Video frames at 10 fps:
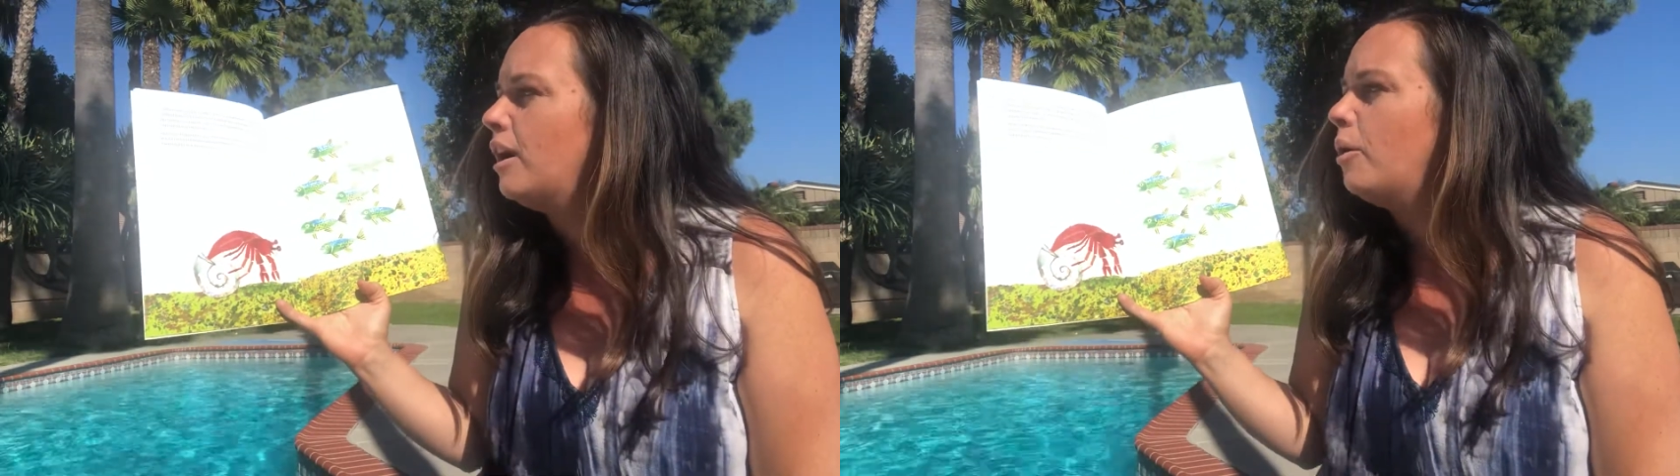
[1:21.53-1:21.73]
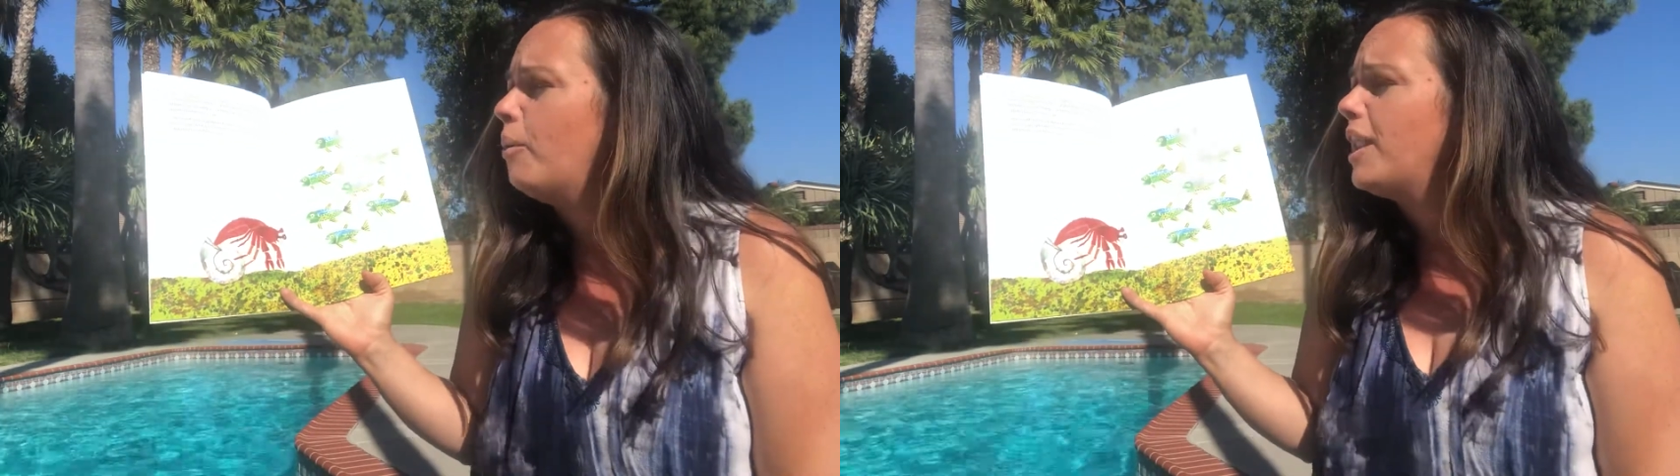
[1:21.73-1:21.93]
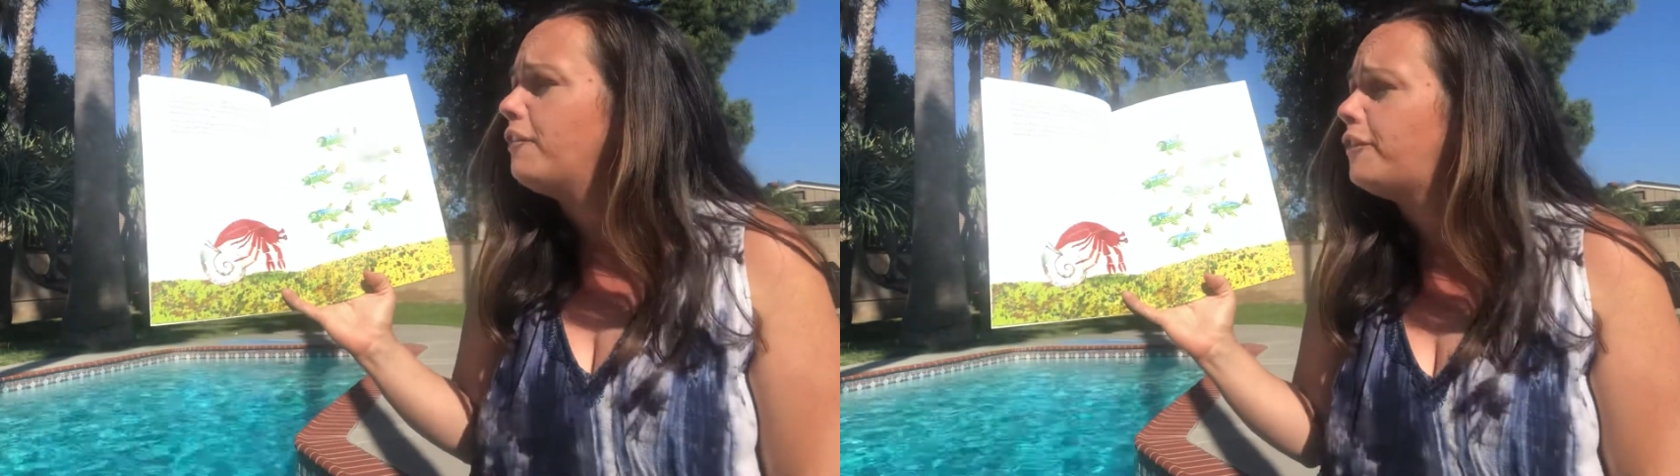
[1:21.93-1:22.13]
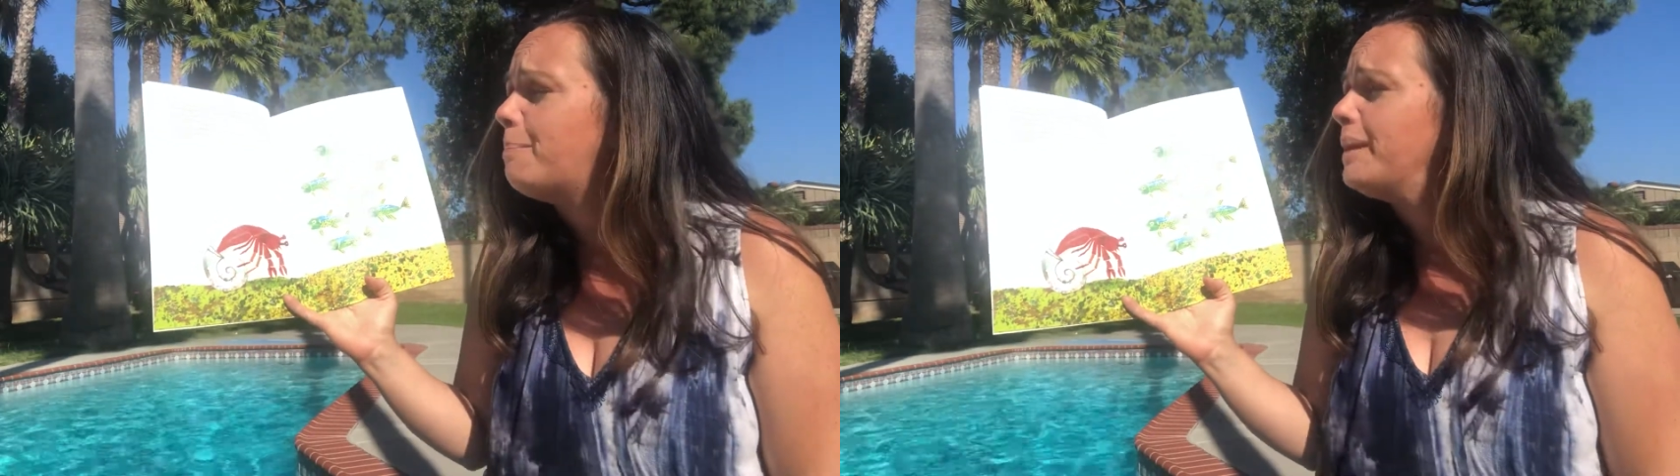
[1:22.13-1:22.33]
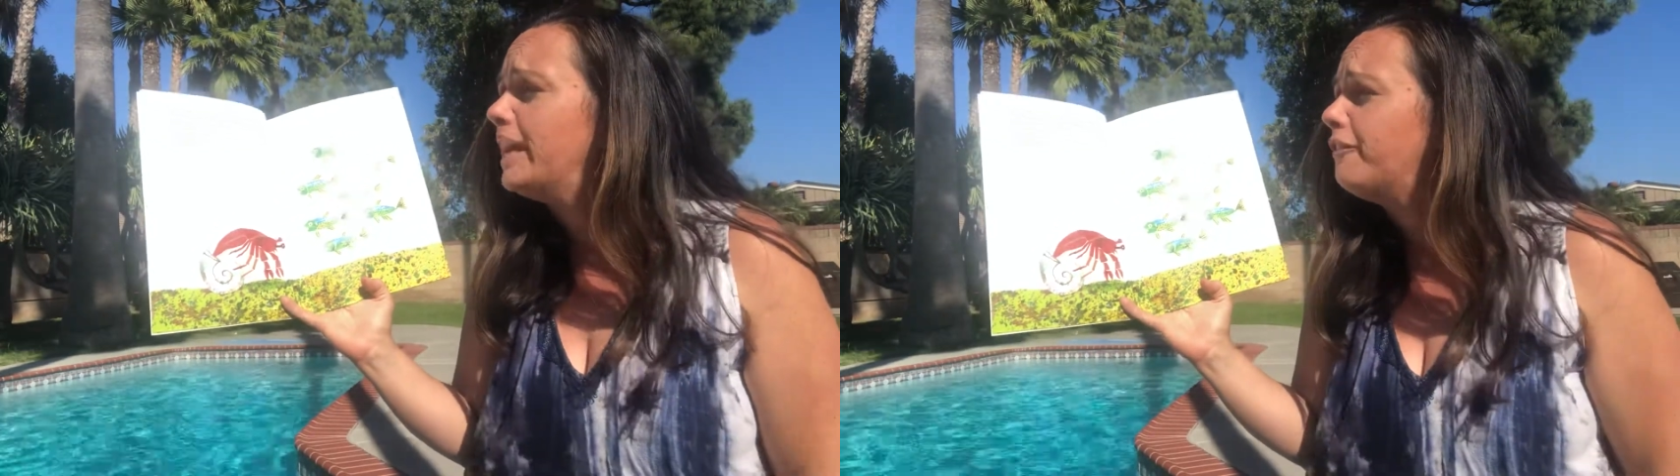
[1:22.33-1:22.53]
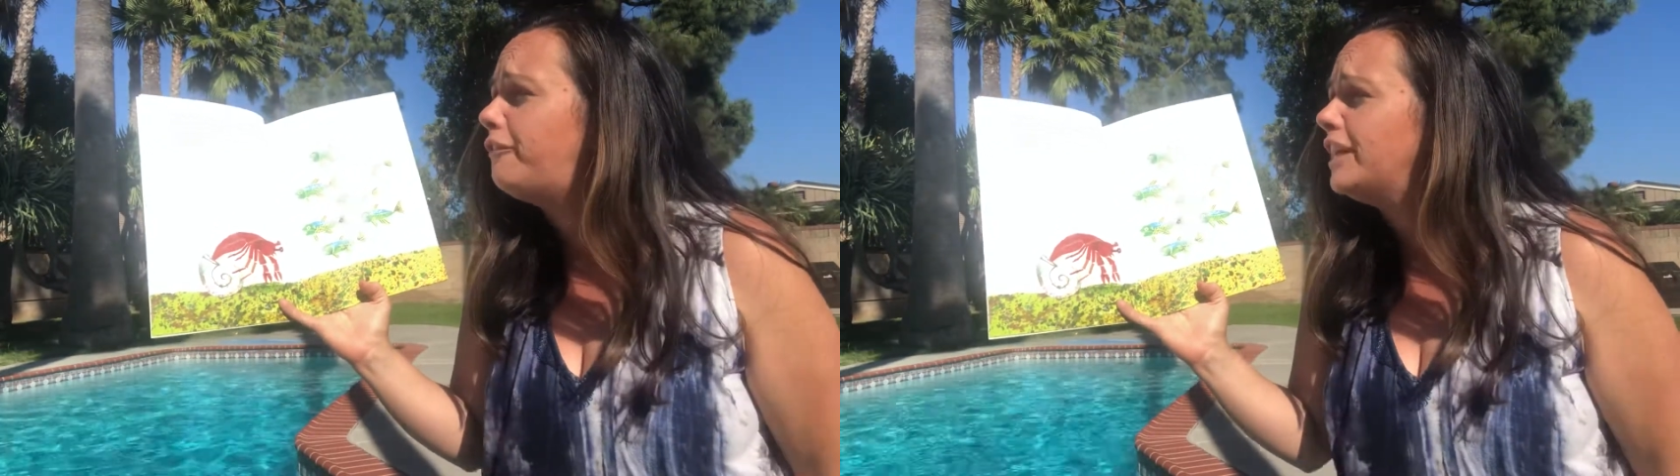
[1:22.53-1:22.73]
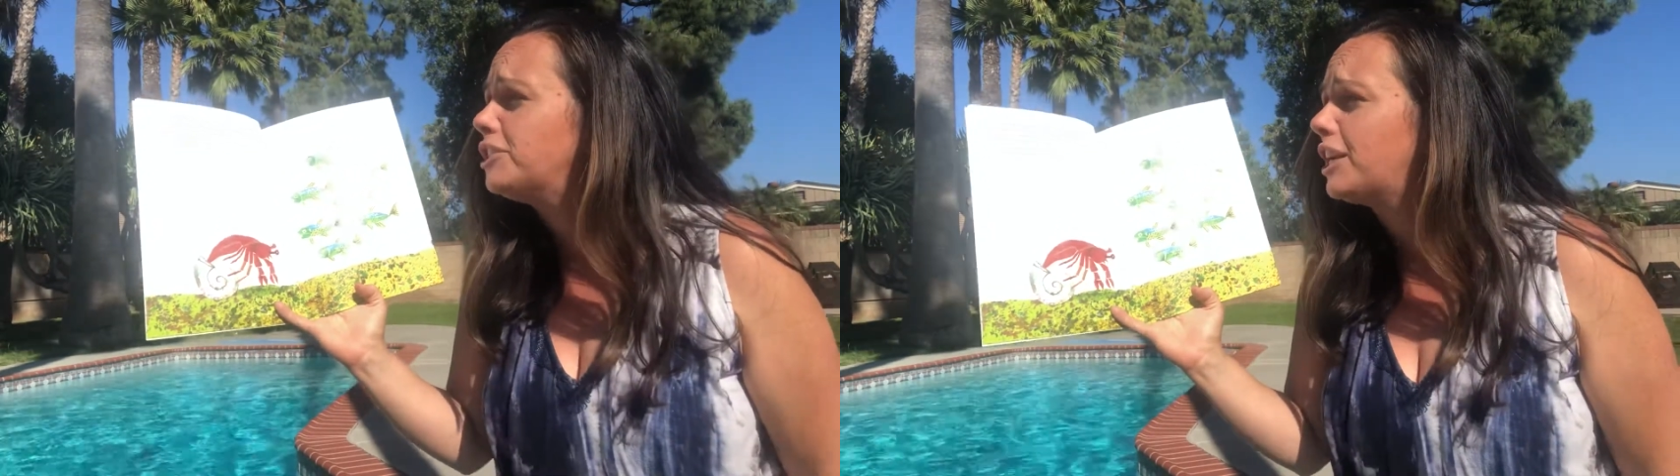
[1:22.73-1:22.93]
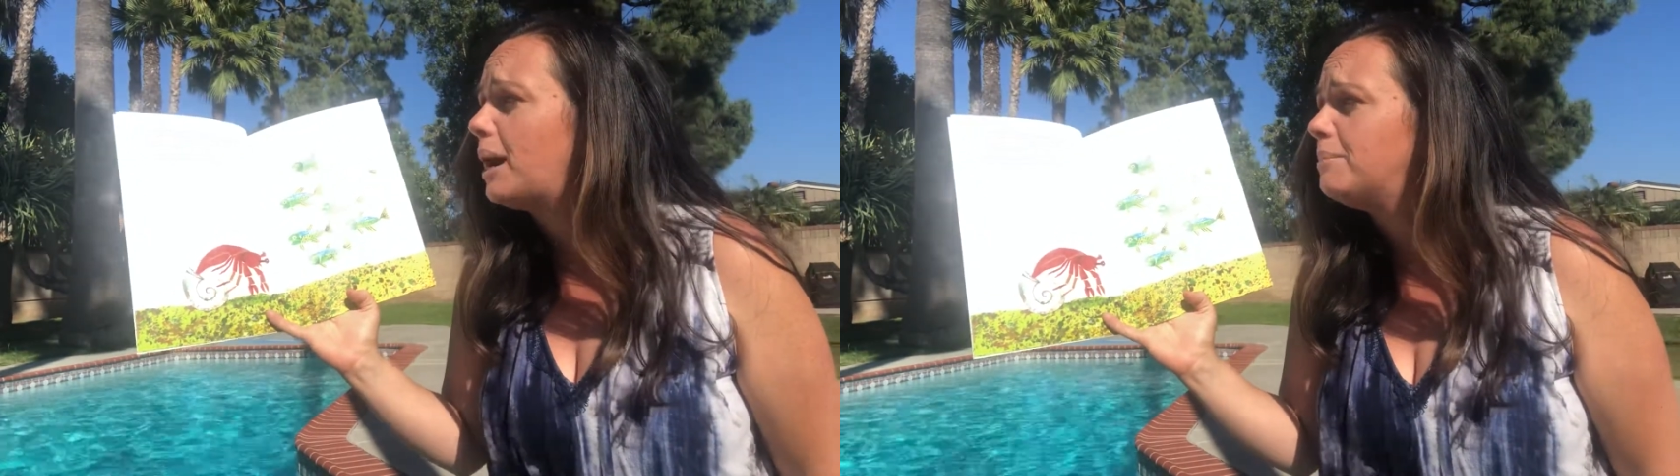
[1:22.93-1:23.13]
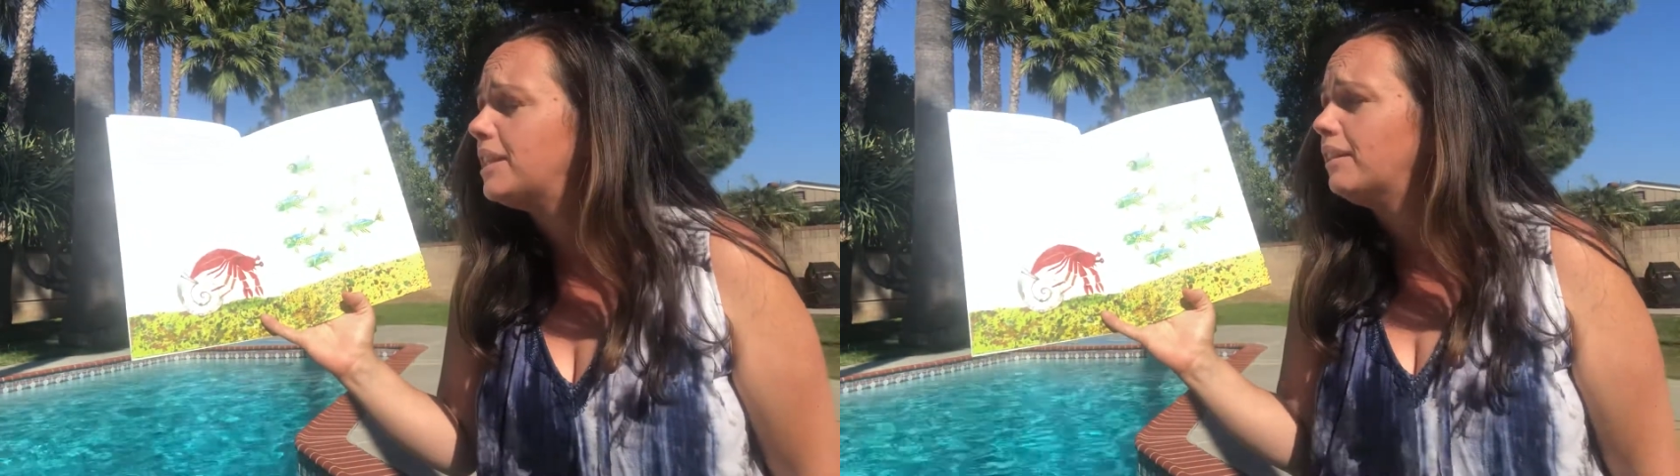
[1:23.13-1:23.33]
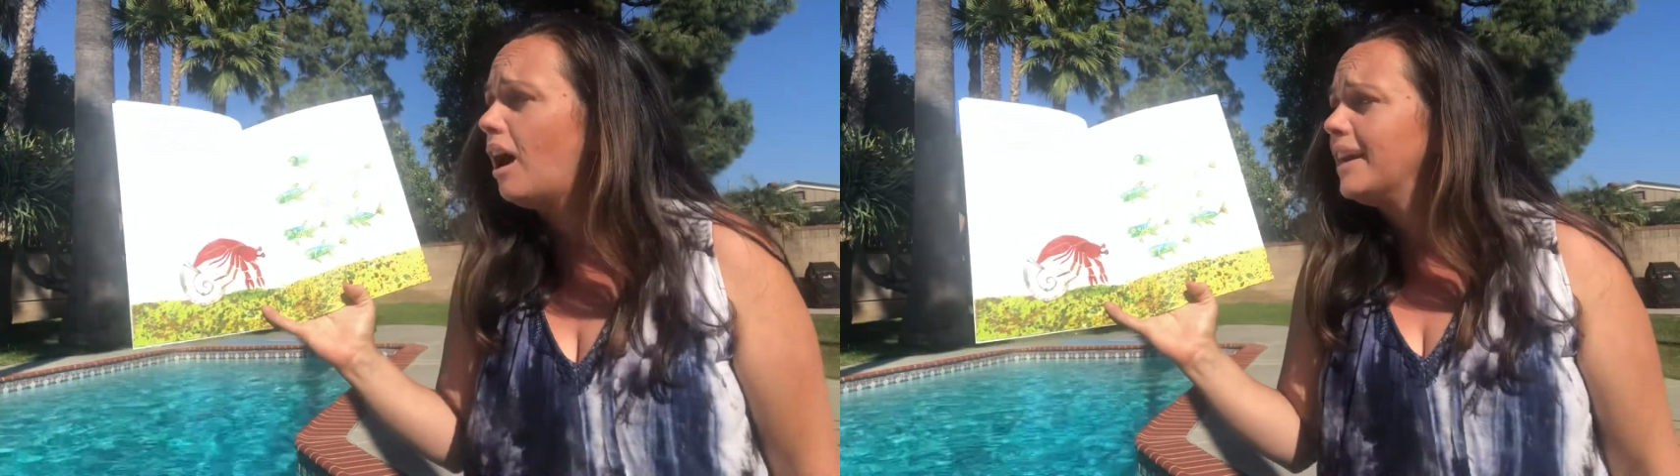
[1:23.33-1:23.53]
What if a big fish comes
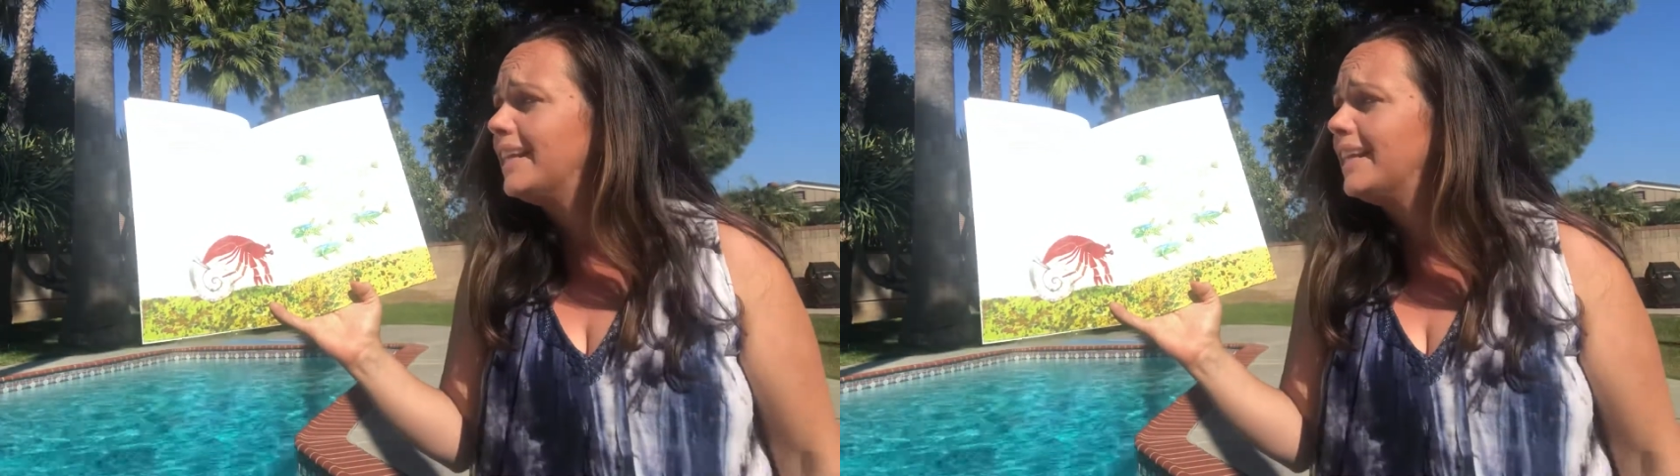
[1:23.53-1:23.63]
along